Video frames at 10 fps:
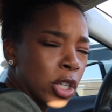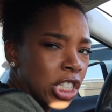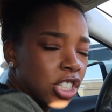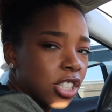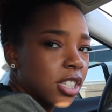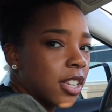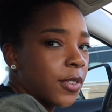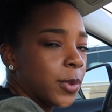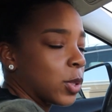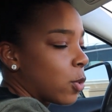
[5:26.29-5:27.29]
Or is it just because
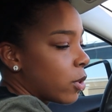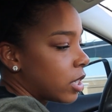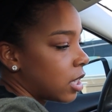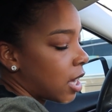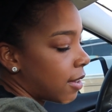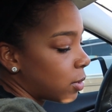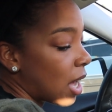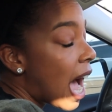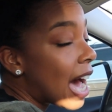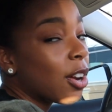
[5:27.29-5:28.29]
everyone's quarantined?
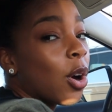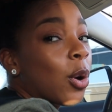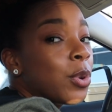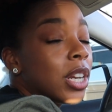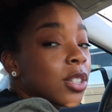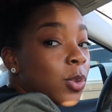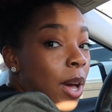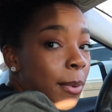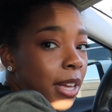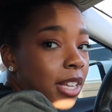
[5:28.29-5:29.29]
I don't own any
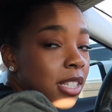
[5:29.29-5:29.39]
sweatpants.